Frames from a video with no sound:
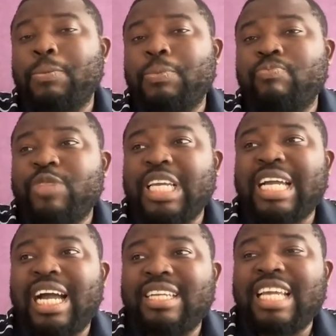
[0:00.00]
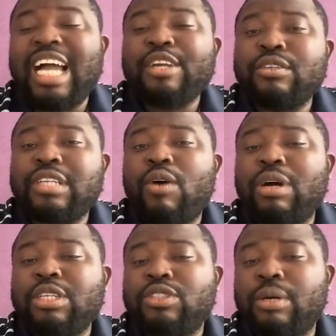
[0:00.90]
they can argue that
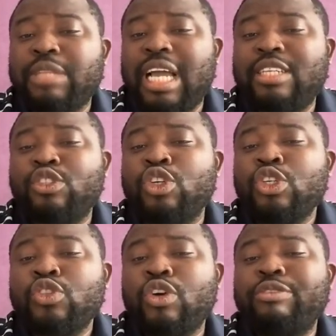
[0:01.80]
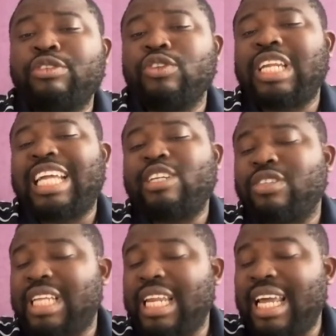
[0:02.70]
one sometimes. So if you know that your
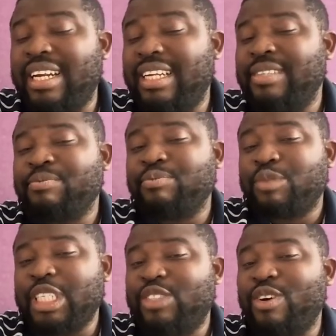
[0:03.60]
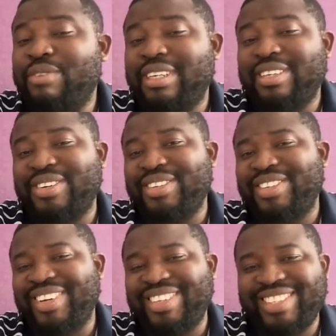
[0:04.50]
salary is not very good,
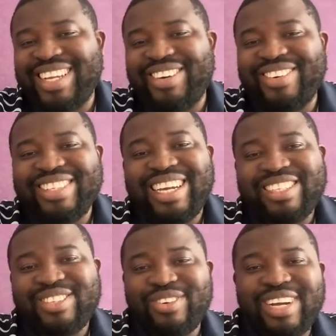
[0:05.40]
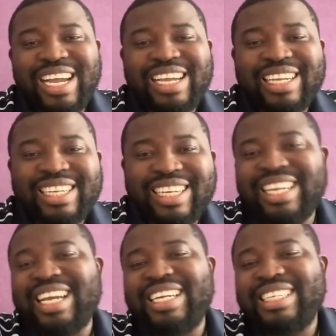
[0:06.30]
don't use that one. That's what
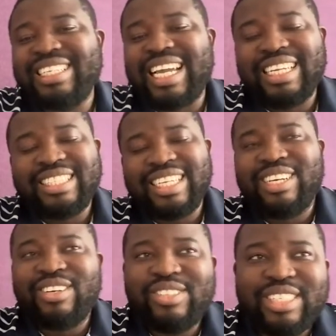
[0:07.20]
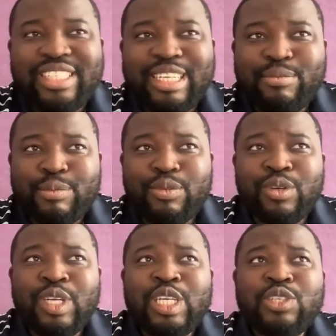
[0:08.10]
always tell people.
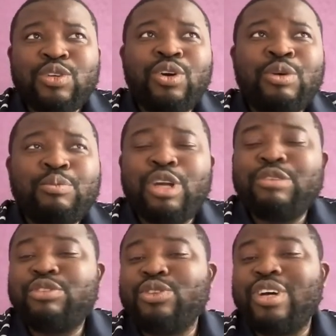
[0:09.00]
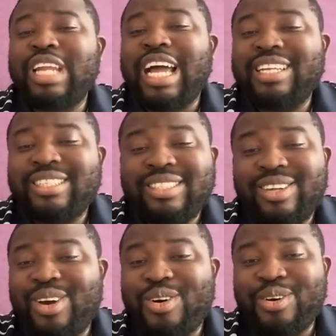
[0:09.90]
So, but if you know that
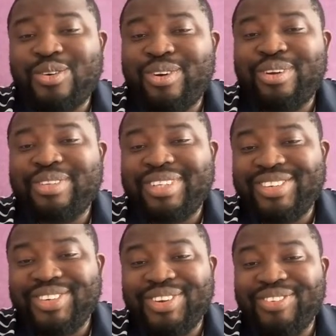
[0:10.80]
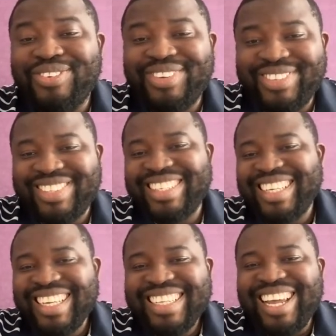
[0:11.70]
you're one of the odogus
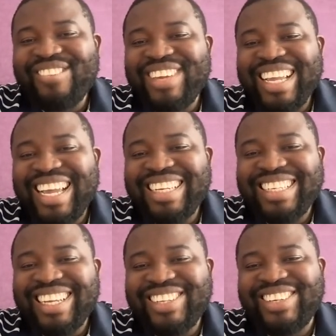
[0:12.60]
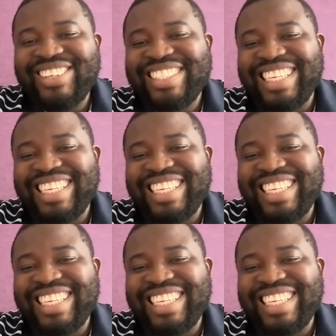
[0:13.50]
that have been earning a lot,